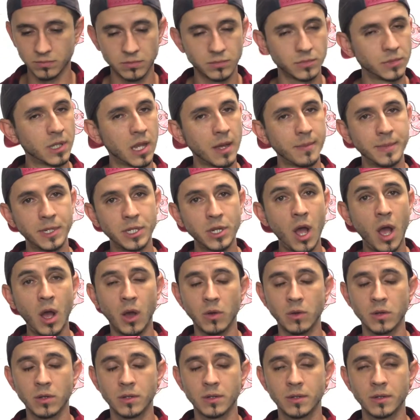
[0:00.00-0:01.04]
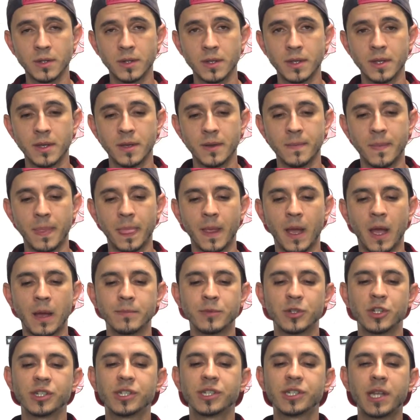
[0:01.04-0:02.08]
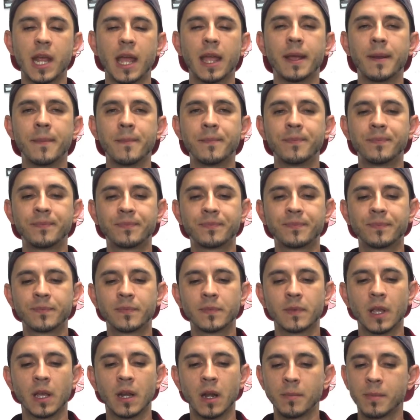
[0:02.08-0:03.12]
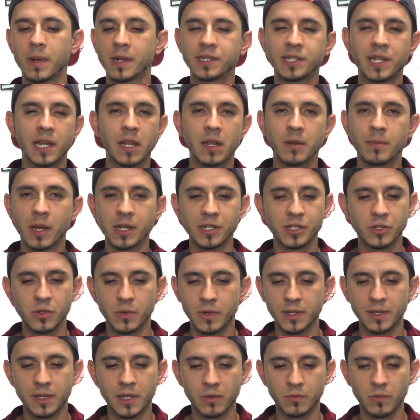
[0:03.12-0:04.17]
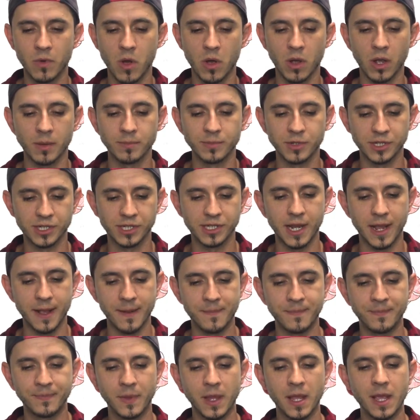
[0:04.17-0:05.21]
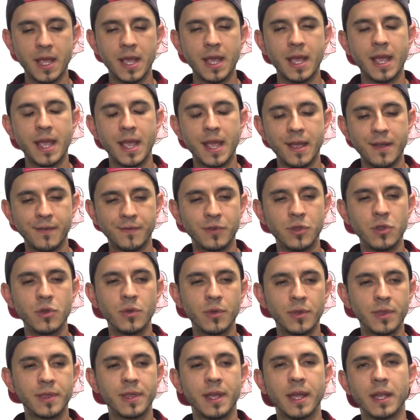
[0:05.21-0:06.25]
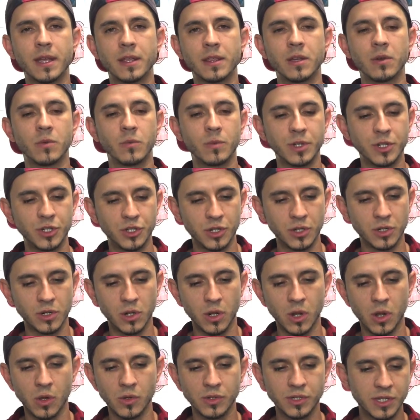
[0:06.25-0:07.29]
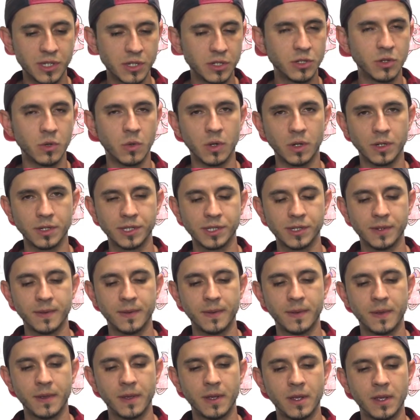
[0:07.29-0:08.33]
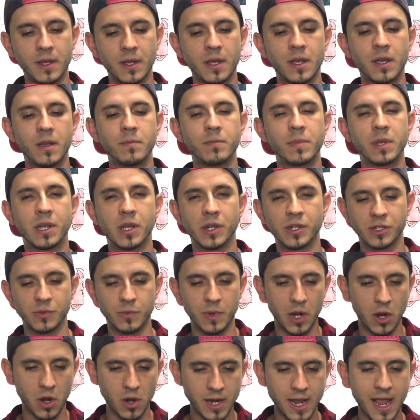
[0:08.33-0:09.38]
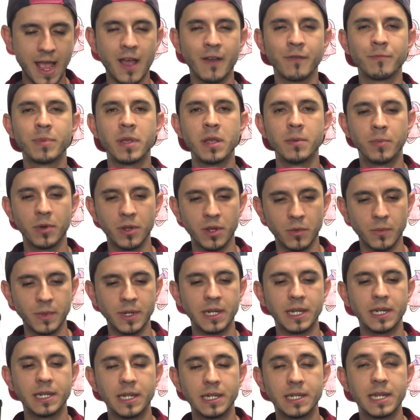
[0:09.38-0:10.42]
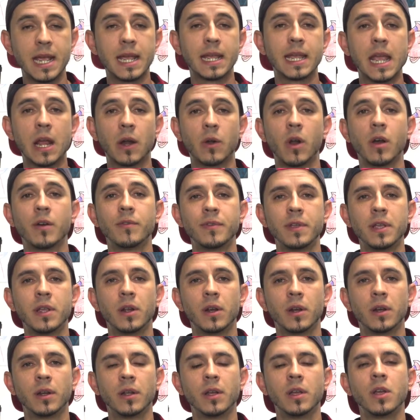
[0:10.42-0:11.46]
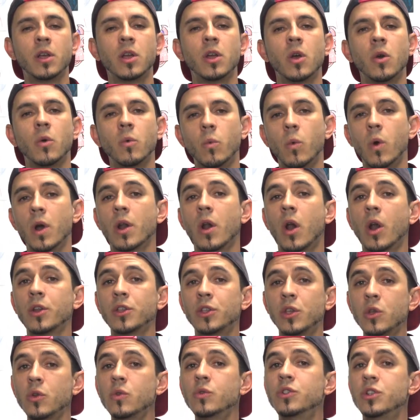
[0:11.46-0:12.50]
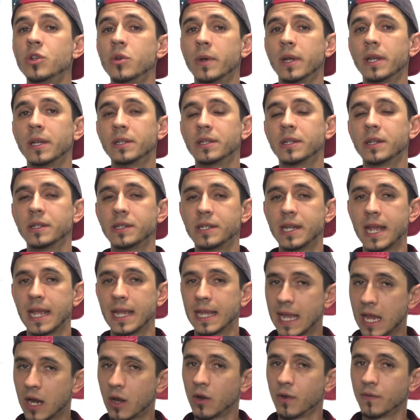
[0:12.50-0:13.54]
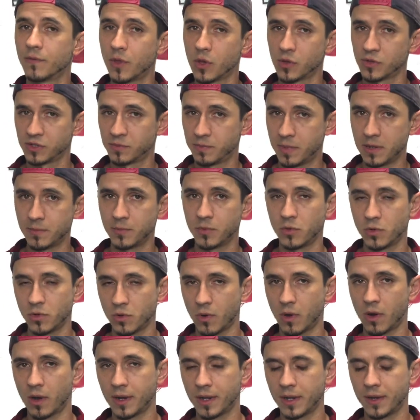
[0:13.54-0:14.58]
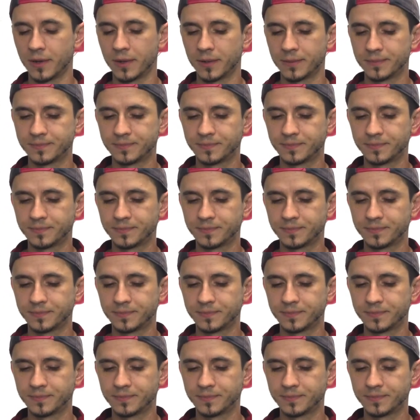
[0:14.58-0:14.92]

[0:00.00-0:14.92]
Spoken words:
let me know. I'm just saying, and I'm not saying anybody's doing anything wrong. I'm just saying, if you think that we should close the doors because we already have people that we need to take care of here, what are you doing to take care of those people who are here?